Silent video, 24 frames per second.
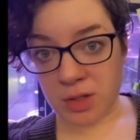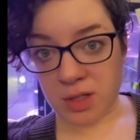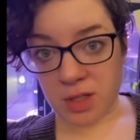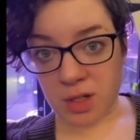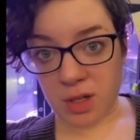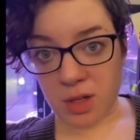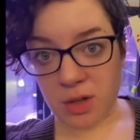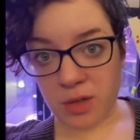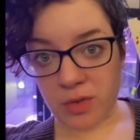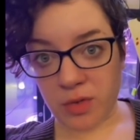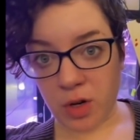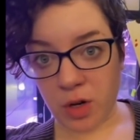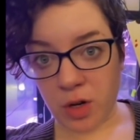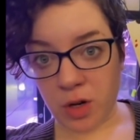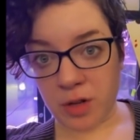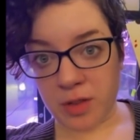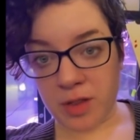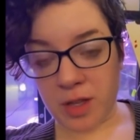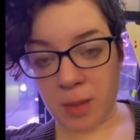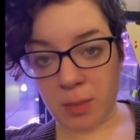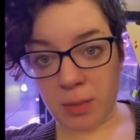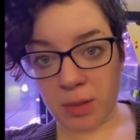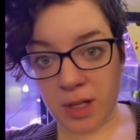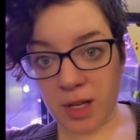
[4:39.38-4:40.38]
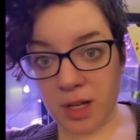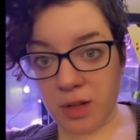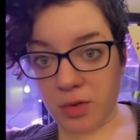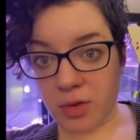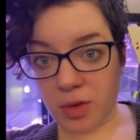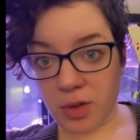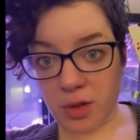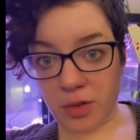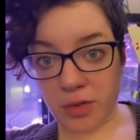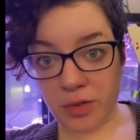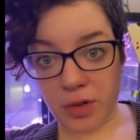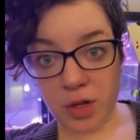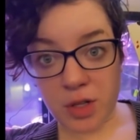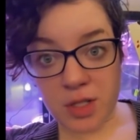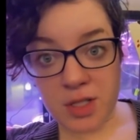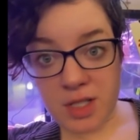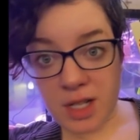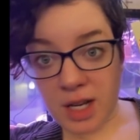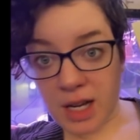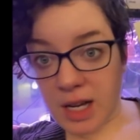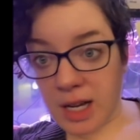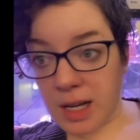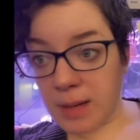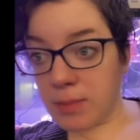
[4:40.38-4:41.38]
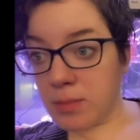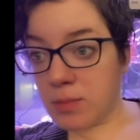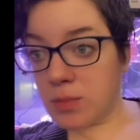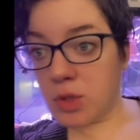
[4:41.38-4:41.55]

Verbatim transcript: of Earth and Blood for the first time,